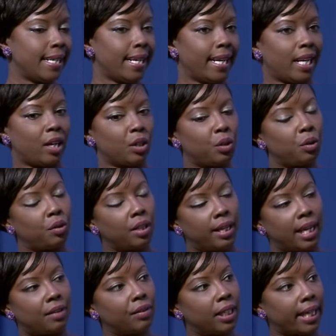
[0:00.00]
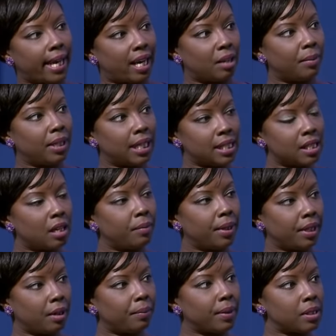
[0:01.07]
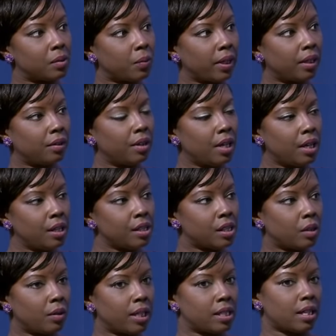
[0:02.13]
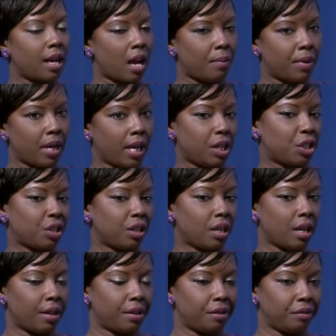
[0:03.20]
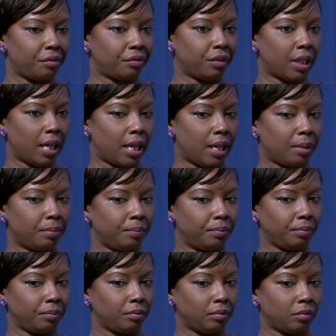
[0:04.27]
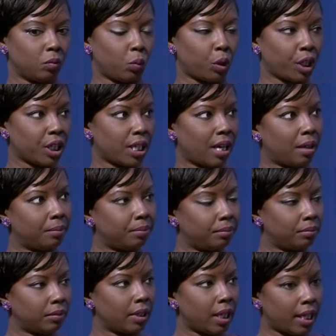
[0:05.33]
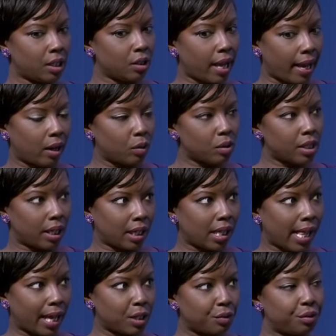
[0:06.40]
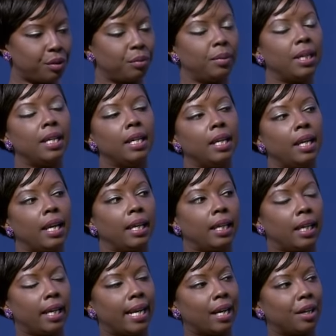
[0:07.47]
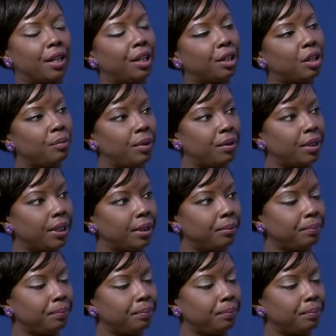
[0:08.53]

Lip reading: and our tour of the Naval Academy that's coming up as well. So it's a combination of workshop, in-house, in classroom, and getting out in the community.